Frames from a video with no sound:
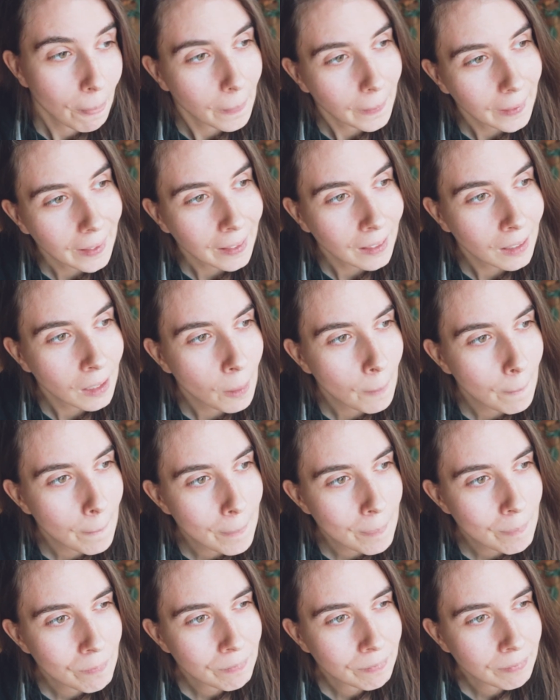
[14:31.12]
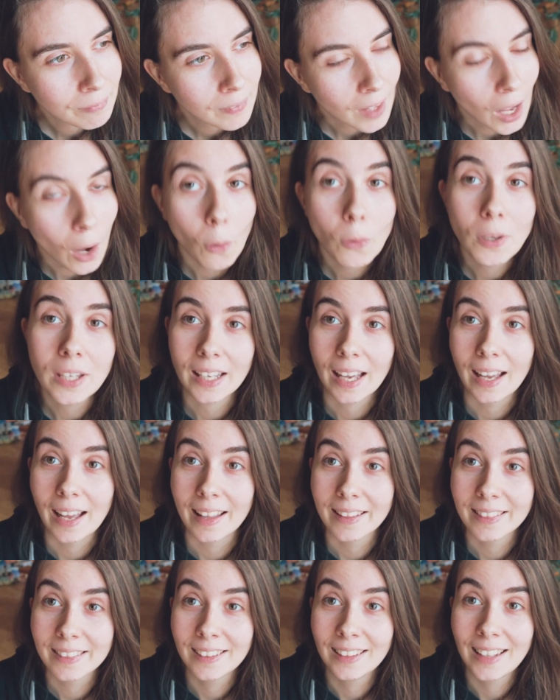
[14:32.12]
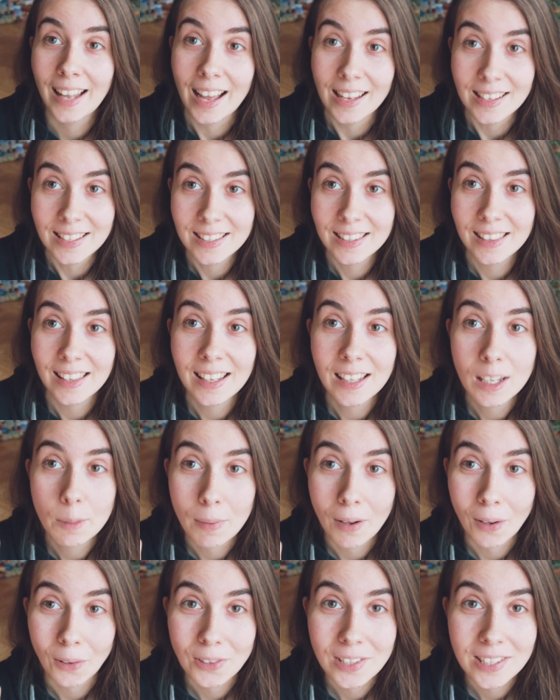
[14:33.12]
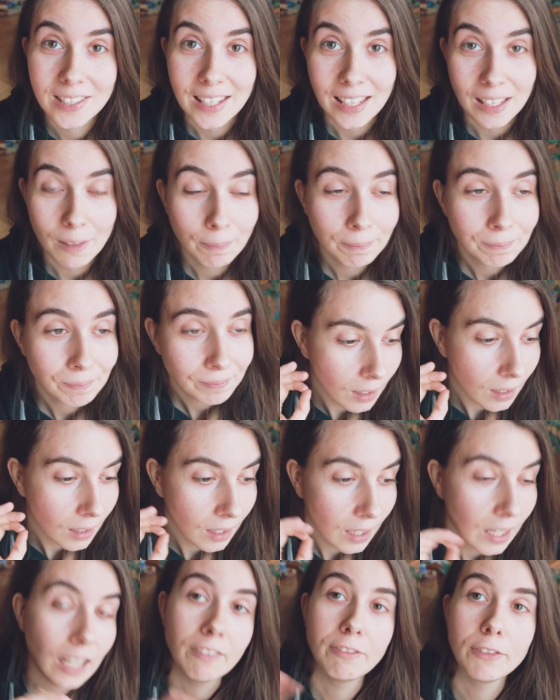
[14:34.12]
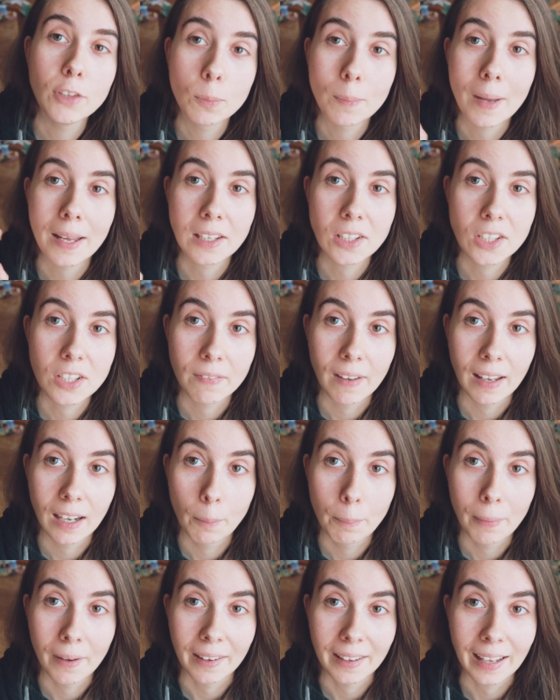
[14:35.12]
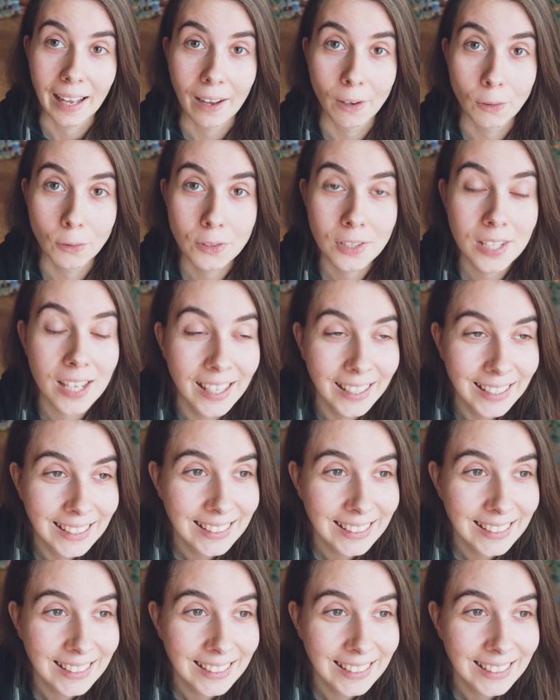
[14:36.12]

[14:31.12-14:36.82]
Oh yeah, and the last thing about Steam, if you make a developer account,